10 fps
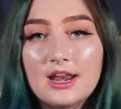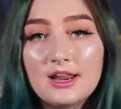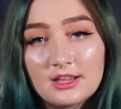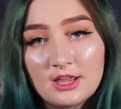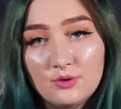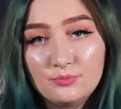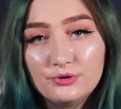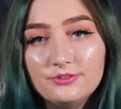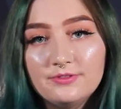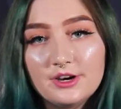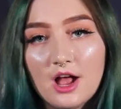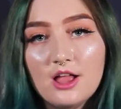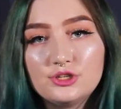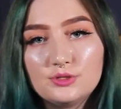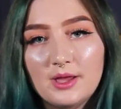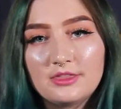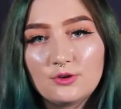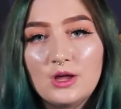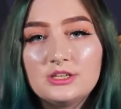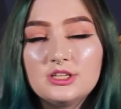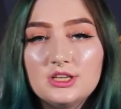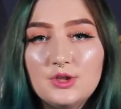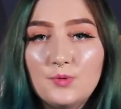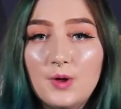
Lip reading: it can improve our knowledge about the quantity we